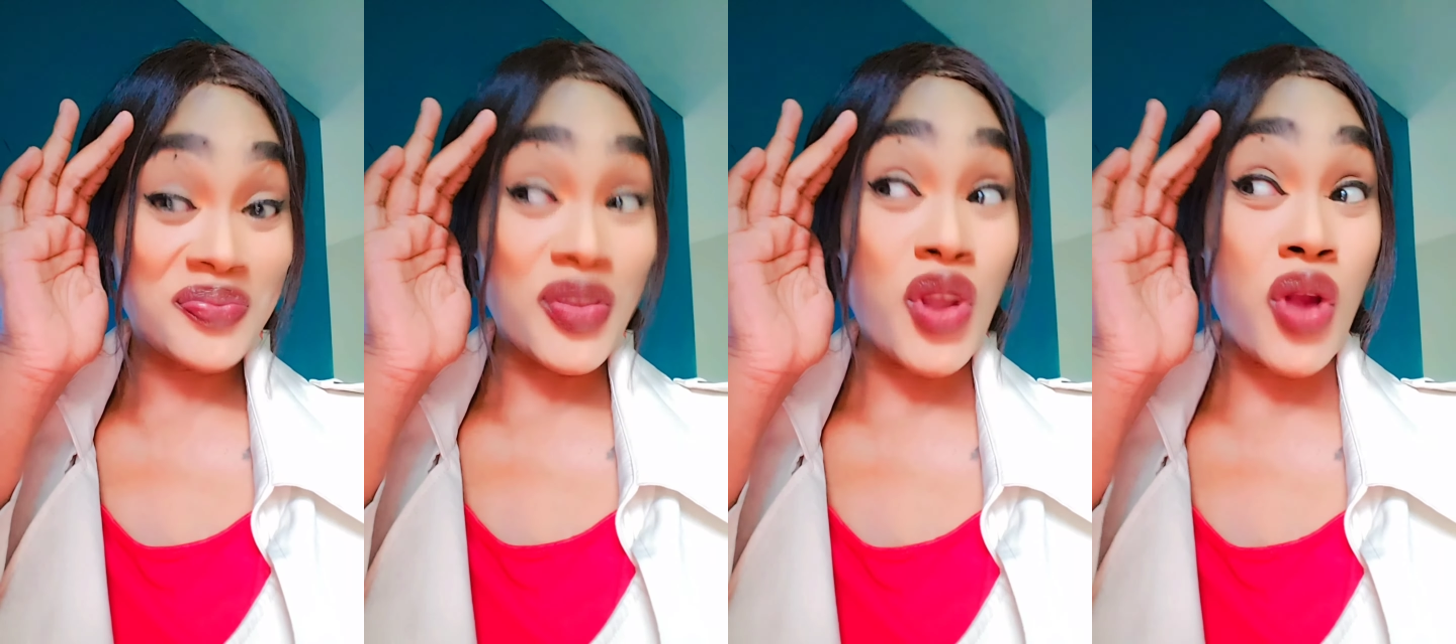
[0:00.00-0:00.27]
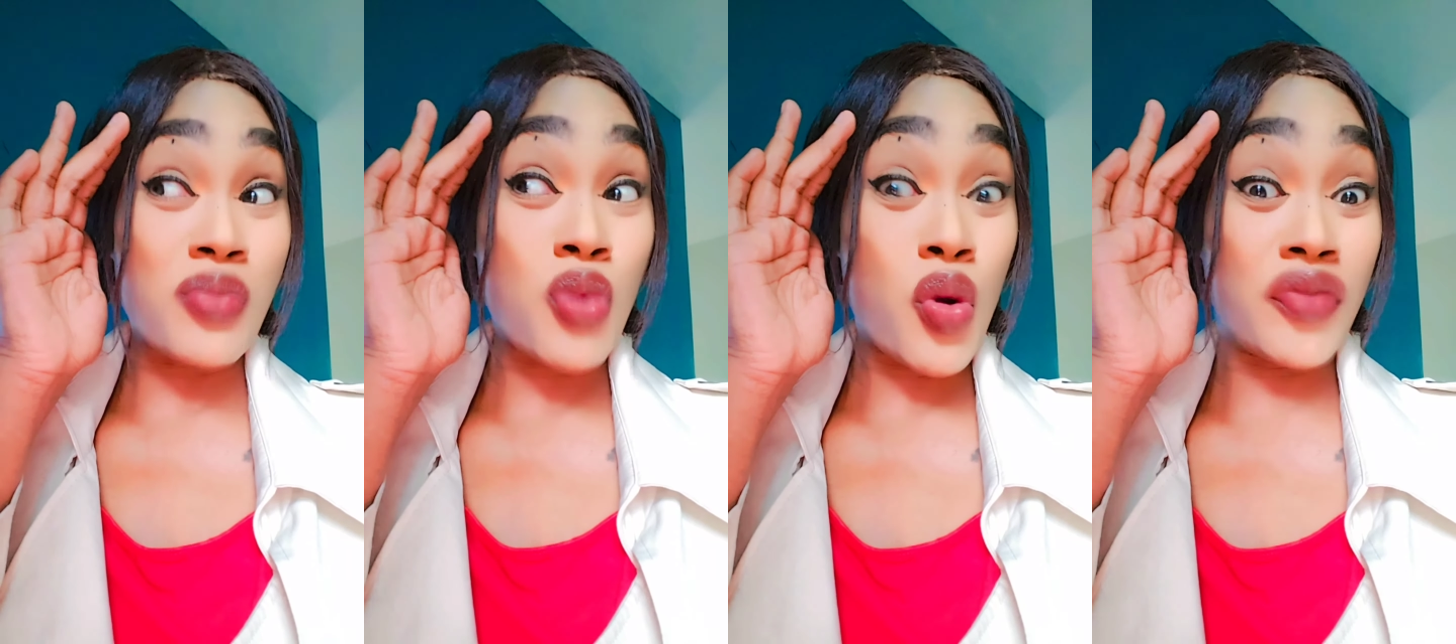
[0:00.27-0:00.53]

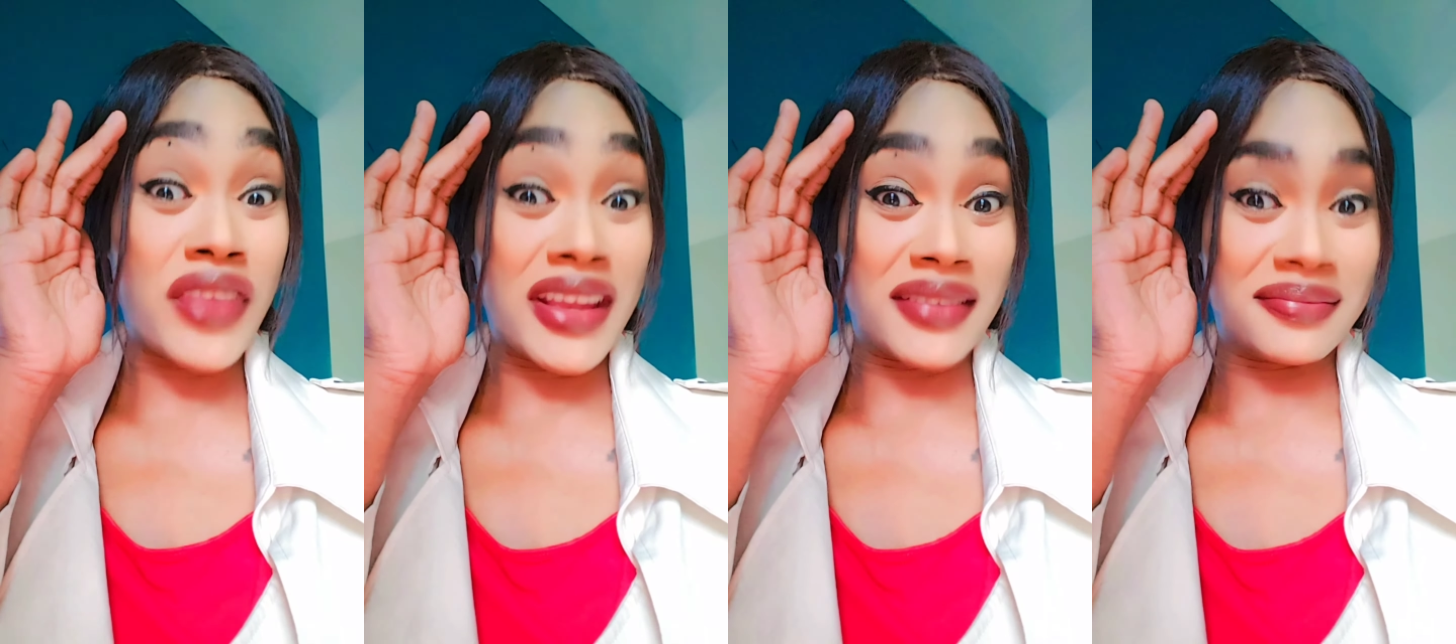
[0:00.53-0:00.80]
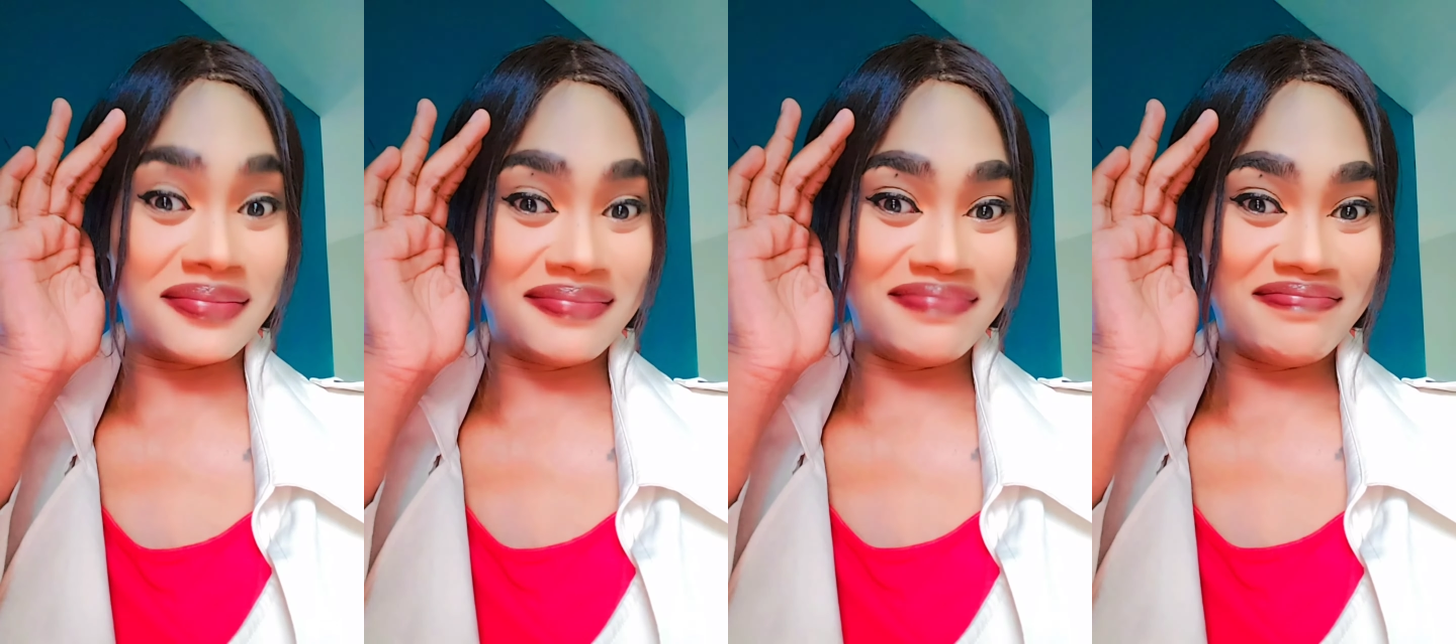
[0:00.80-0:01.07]
You're
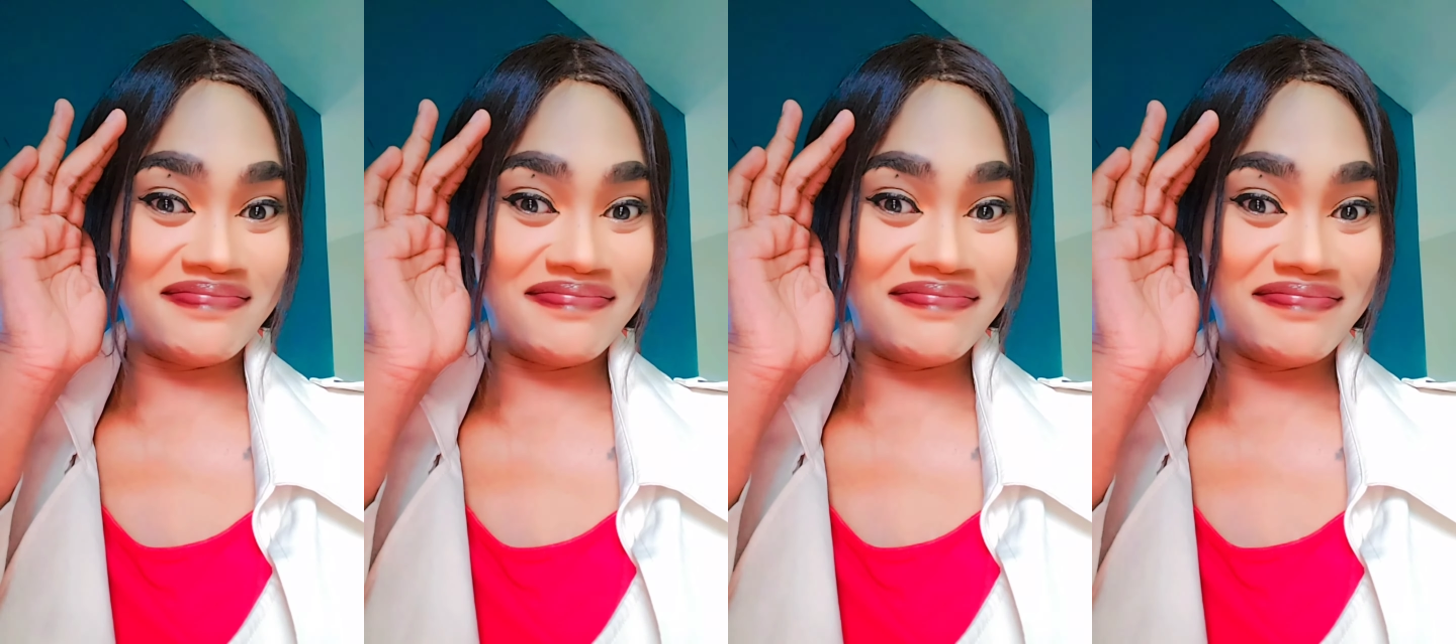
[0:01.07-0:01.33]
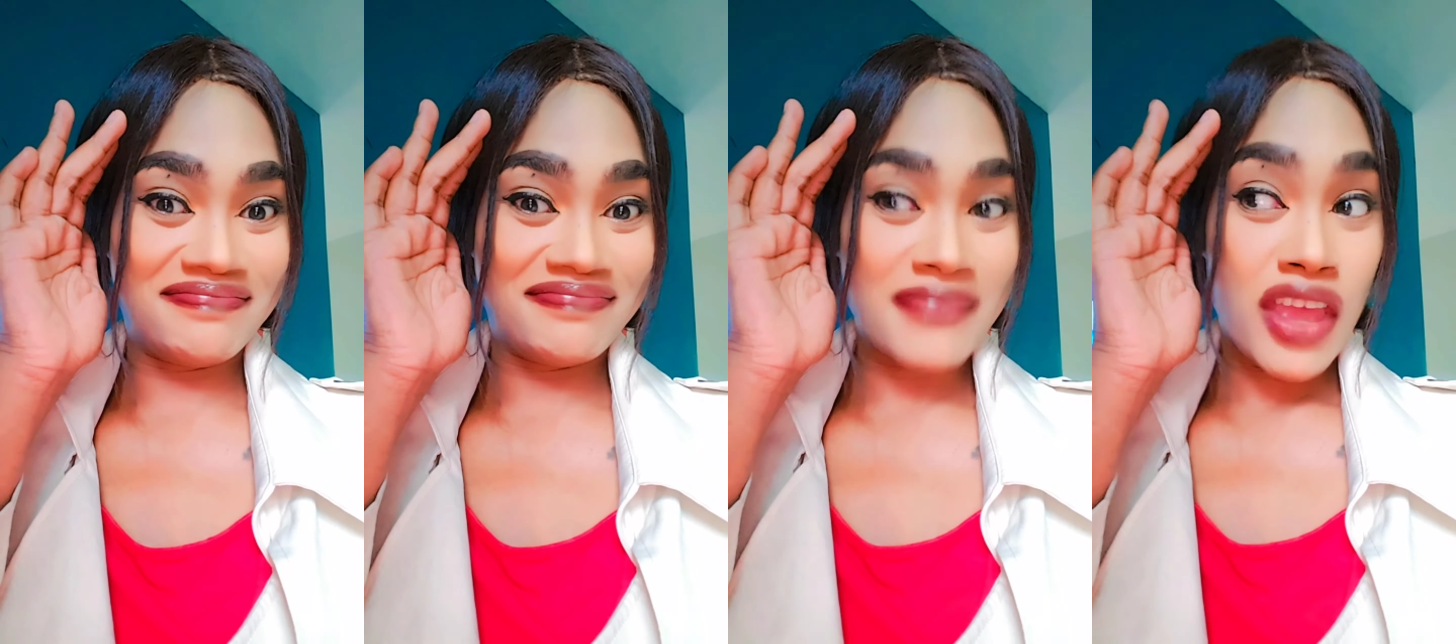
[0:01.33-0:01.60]
moving.
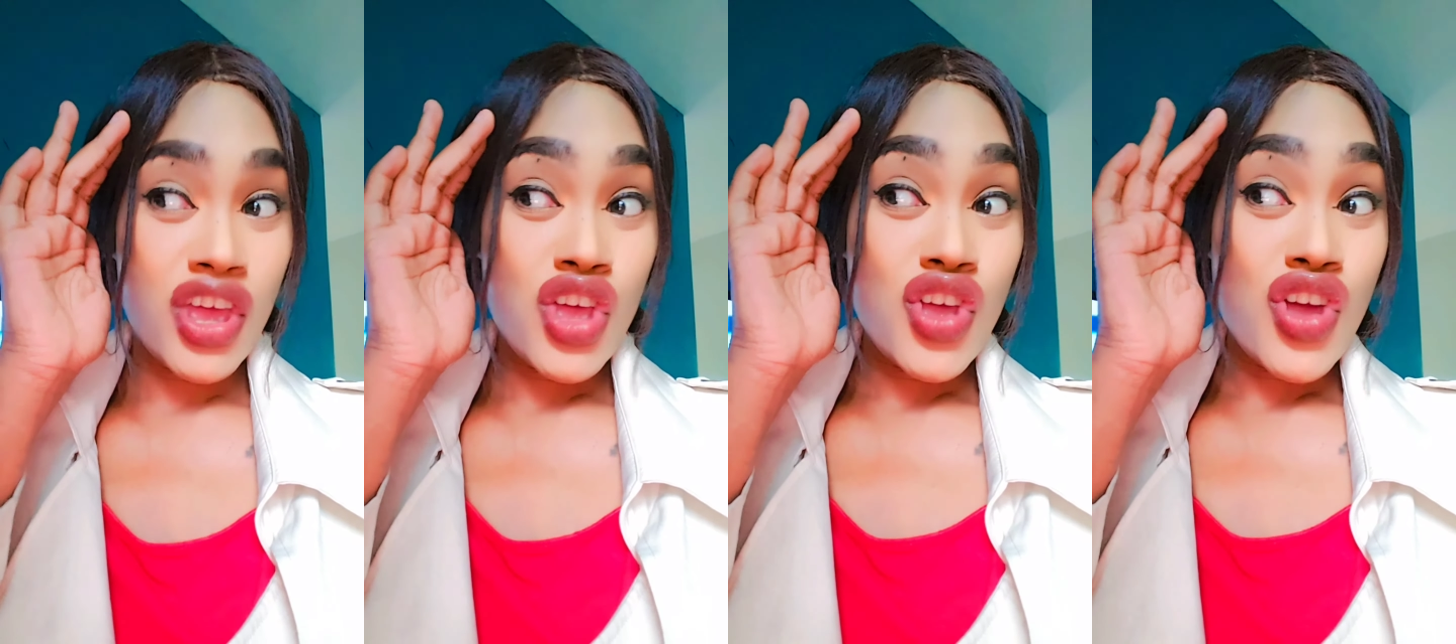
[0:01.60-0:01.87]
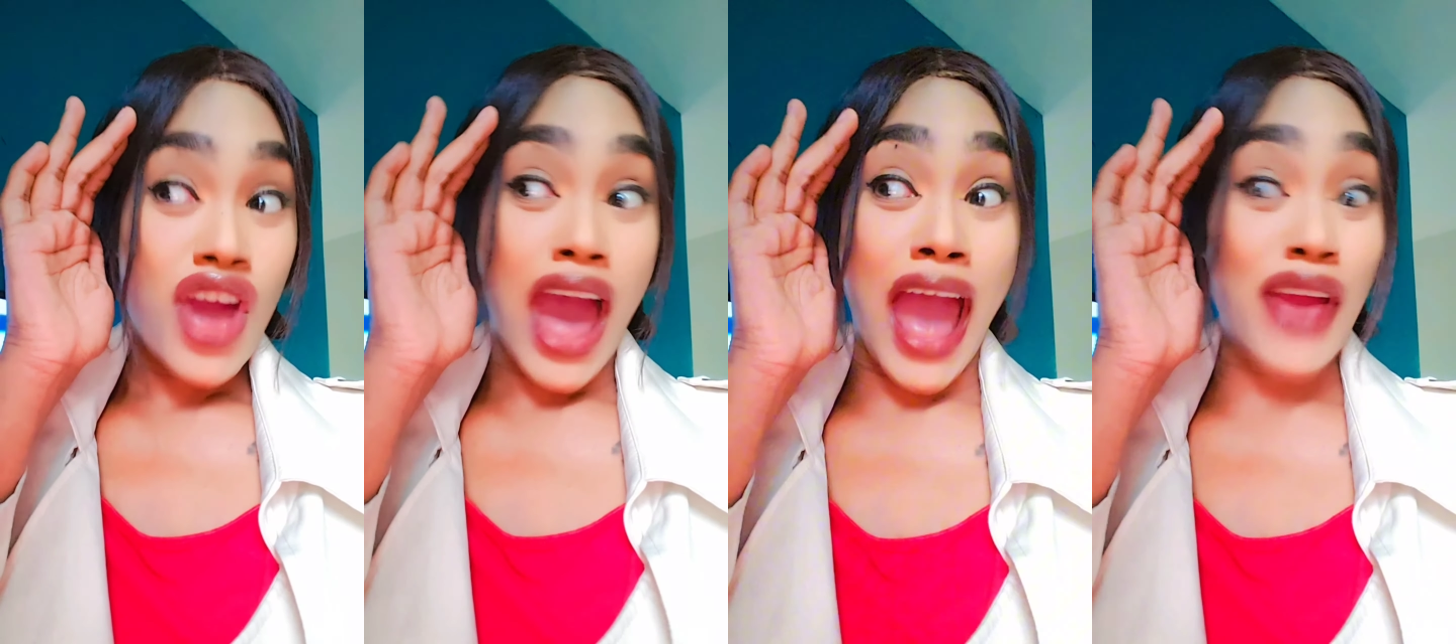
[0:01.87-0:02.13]

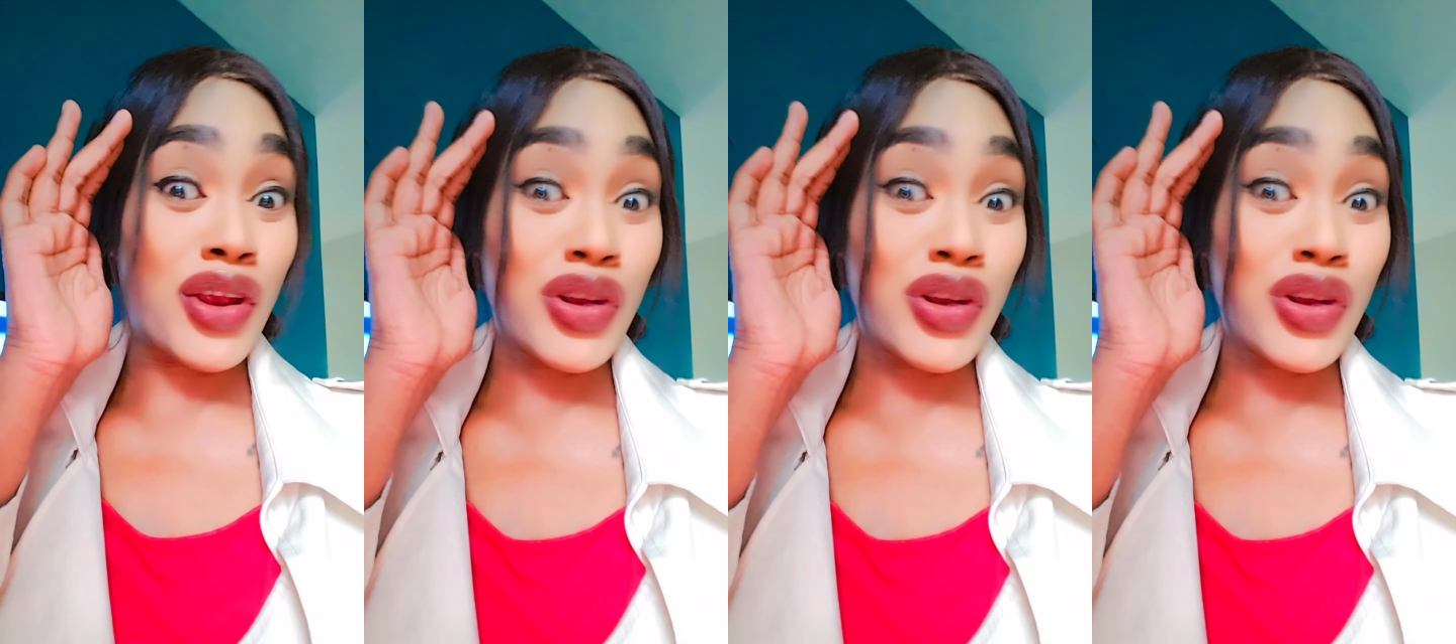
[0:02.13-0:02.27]
I